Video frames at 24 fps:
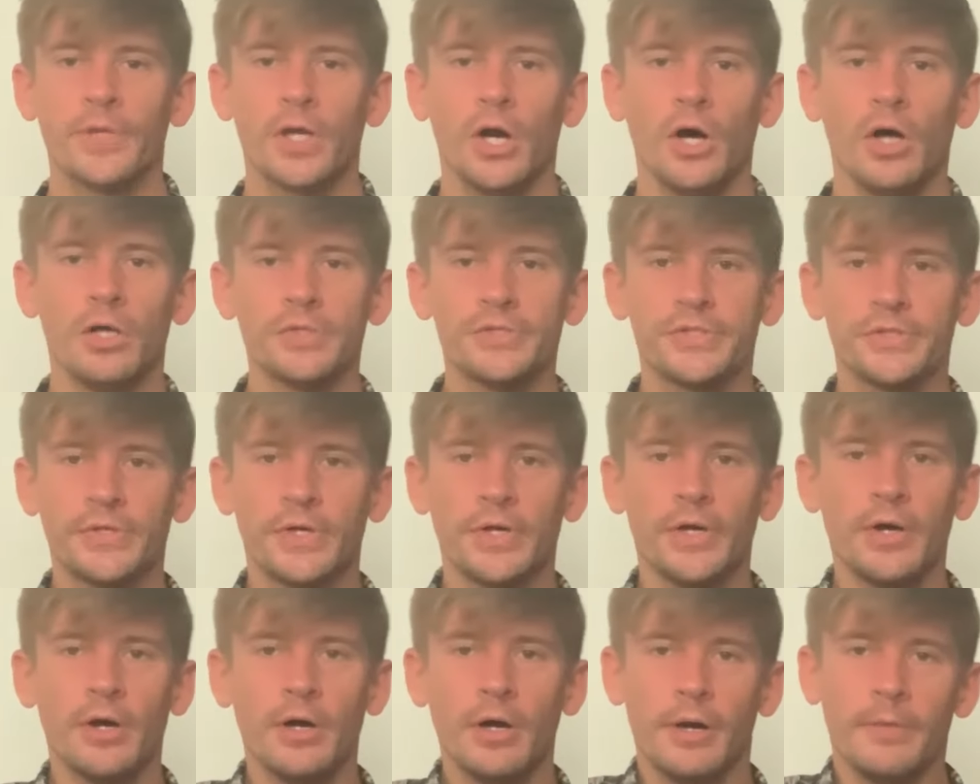
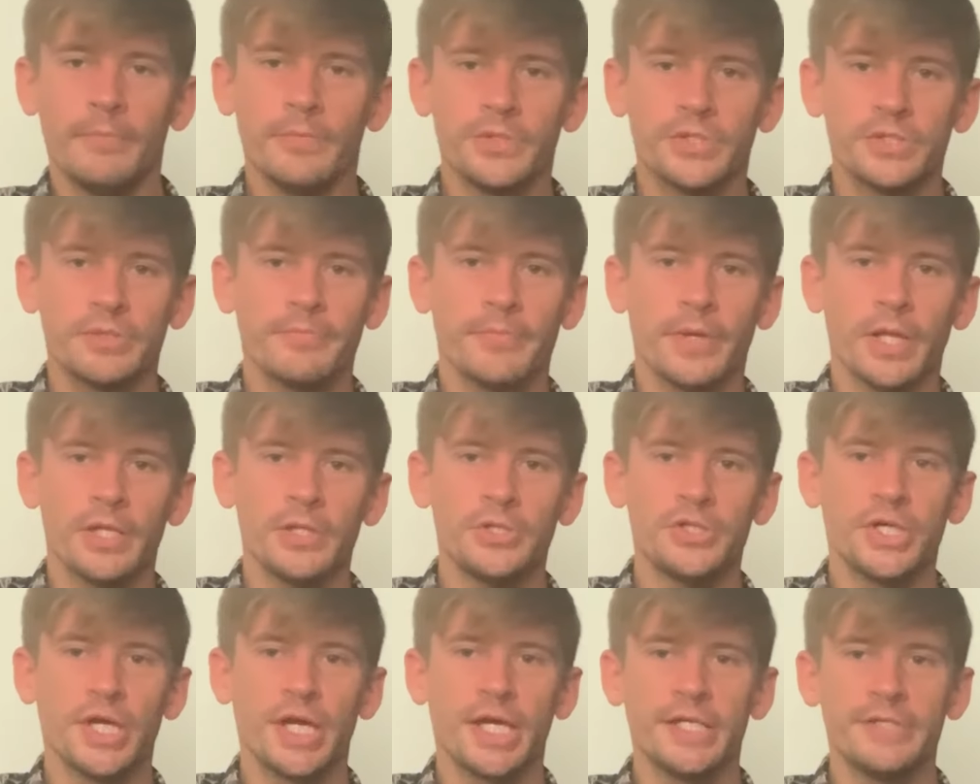Also, I must
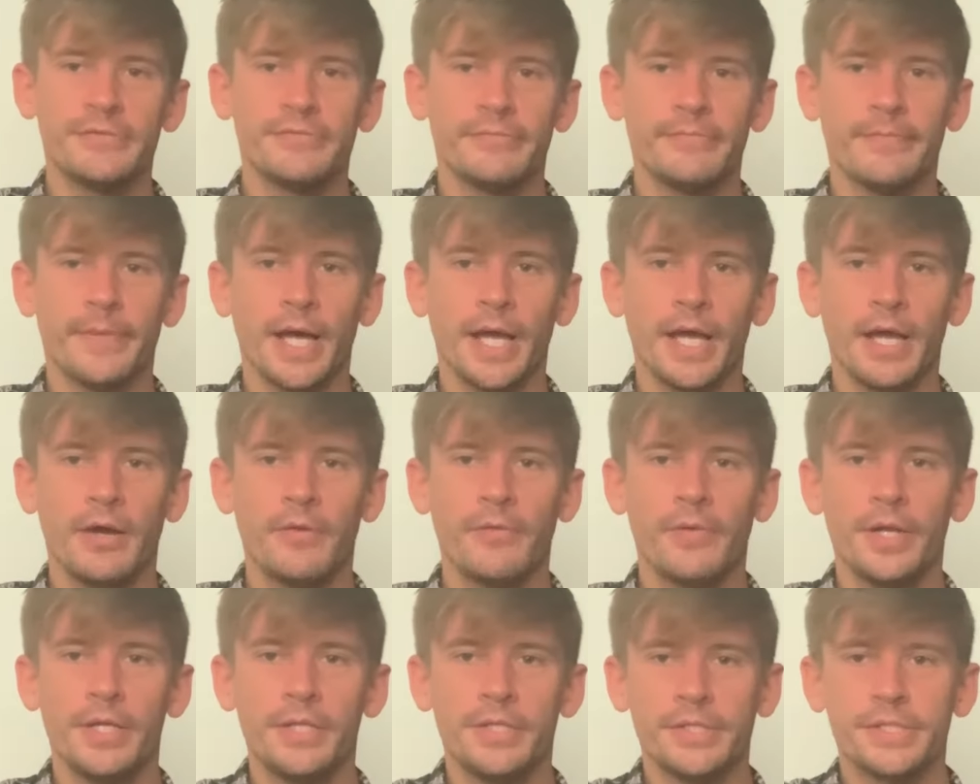apologise for my
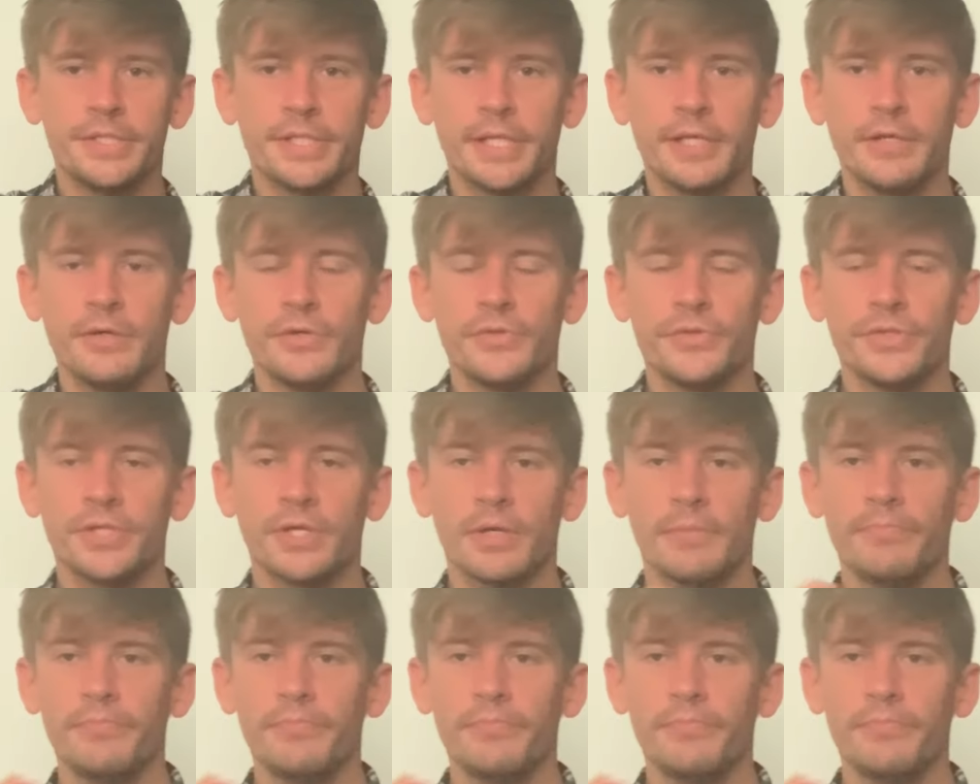horrendously old